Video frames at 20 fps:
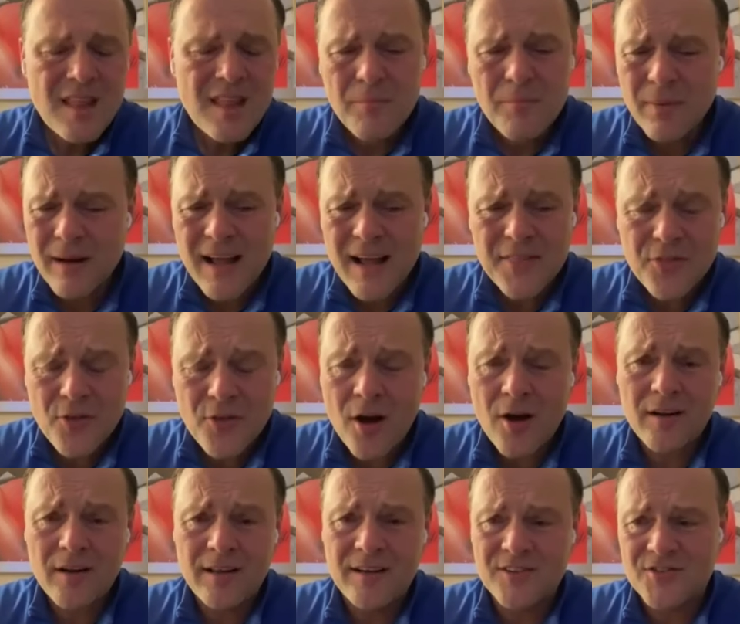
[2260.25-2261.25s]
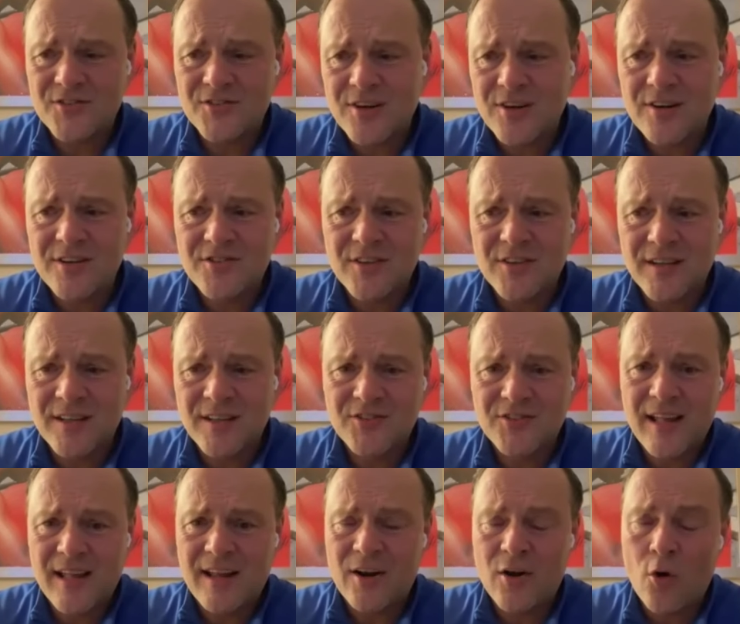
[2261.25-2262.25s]
But I thought in a series against
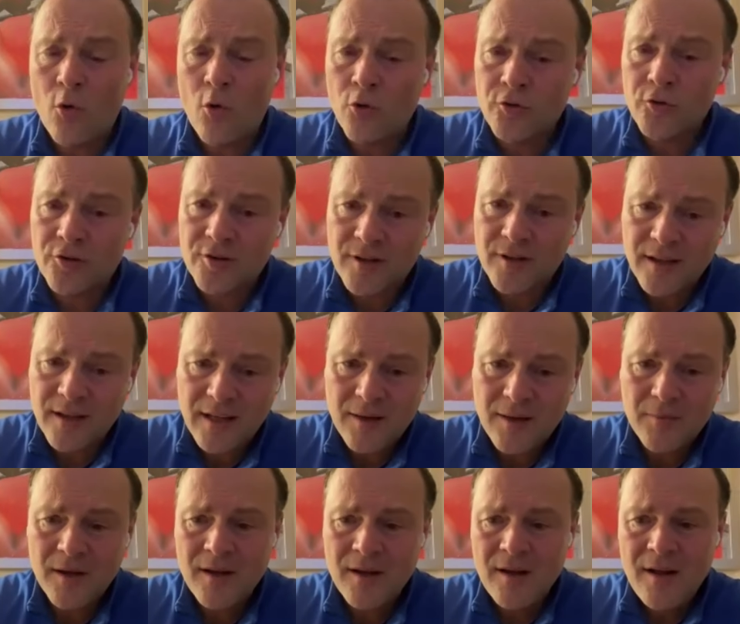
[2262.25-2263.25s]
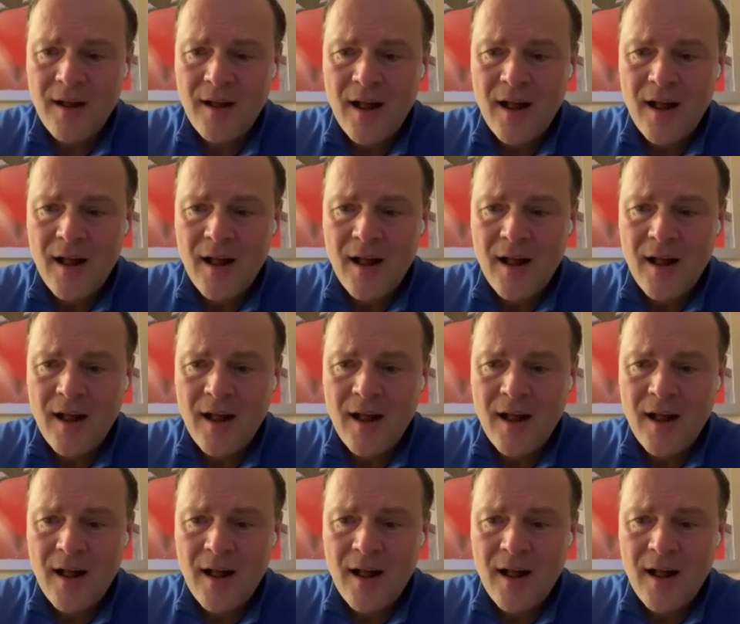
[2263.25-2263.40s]
an older team